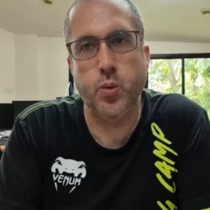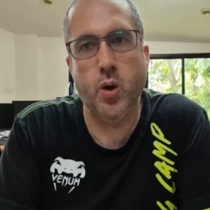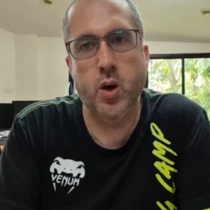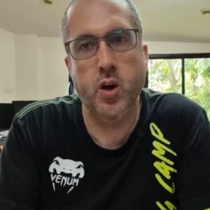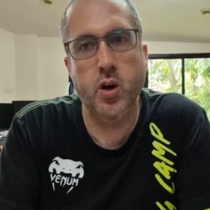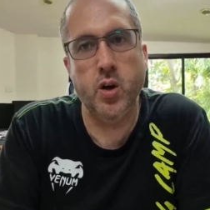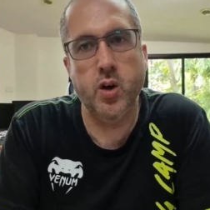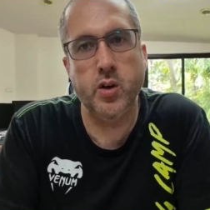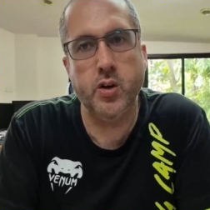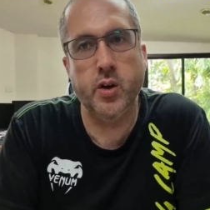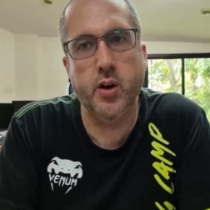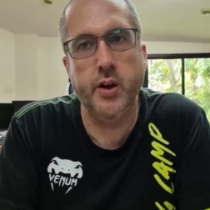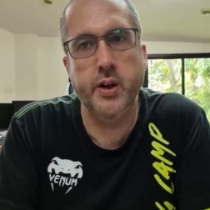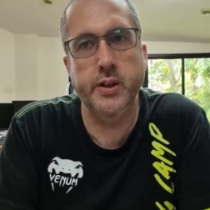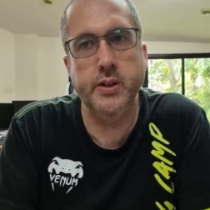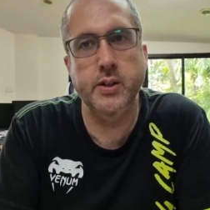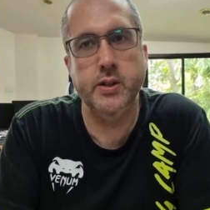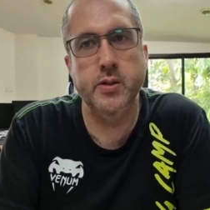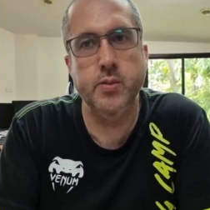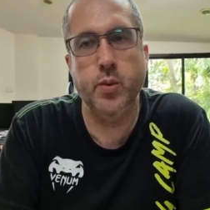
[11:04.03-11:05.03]
quite a lot of
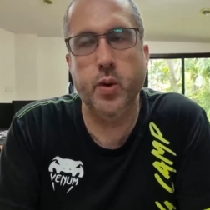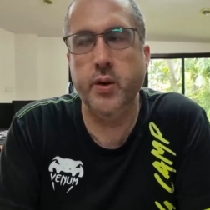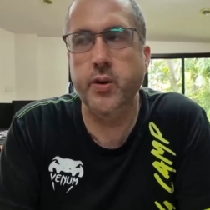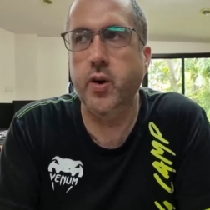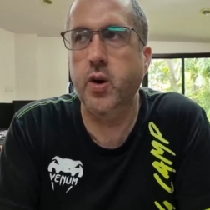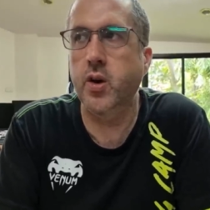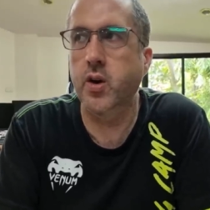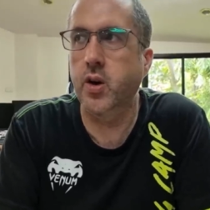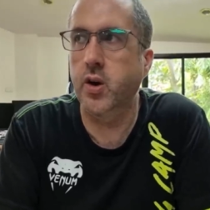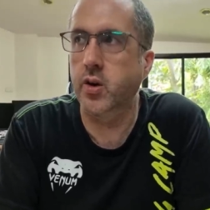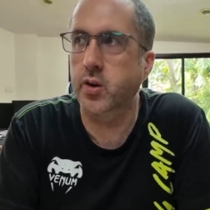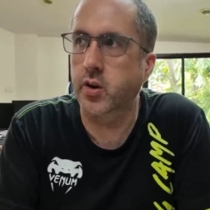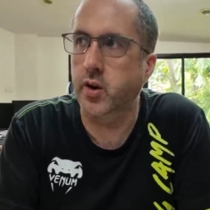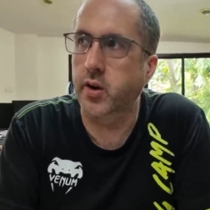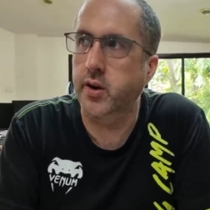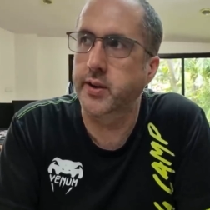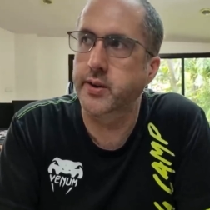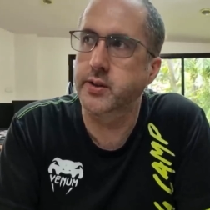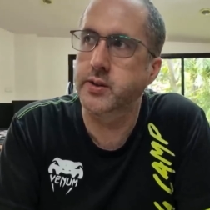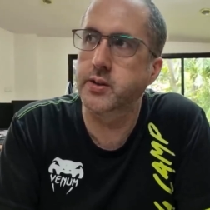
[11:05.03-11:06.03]
guys, well, not a lot of
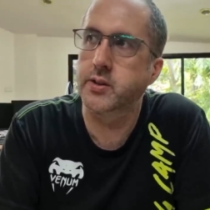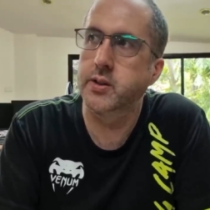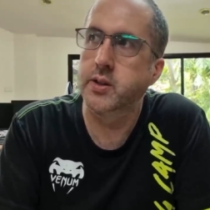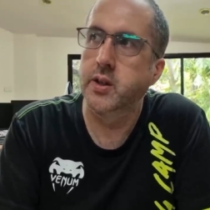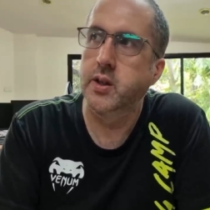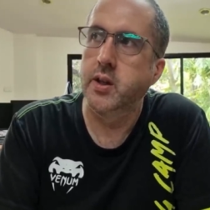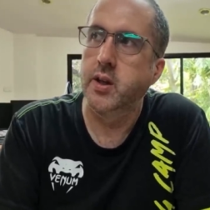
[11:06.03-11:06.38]
guys,